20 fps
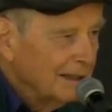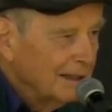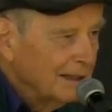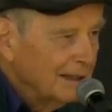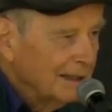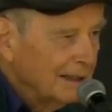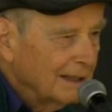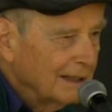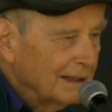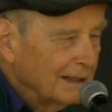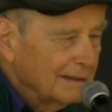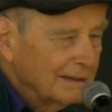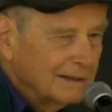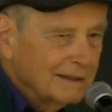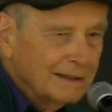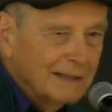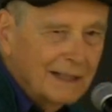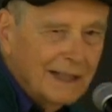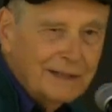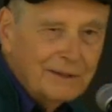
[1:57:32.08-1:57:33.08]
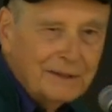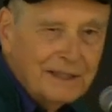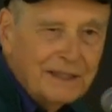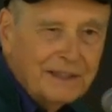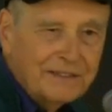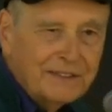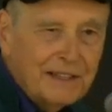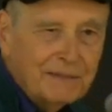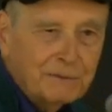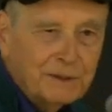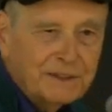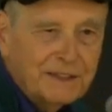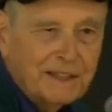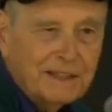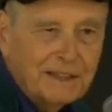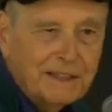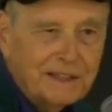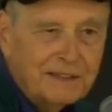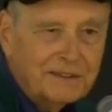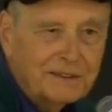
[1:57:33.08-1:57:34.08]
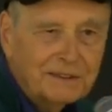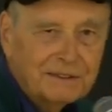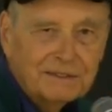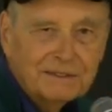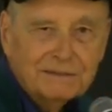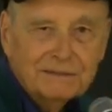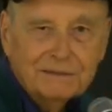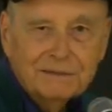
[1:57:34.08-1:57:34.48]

I don't understand what that is.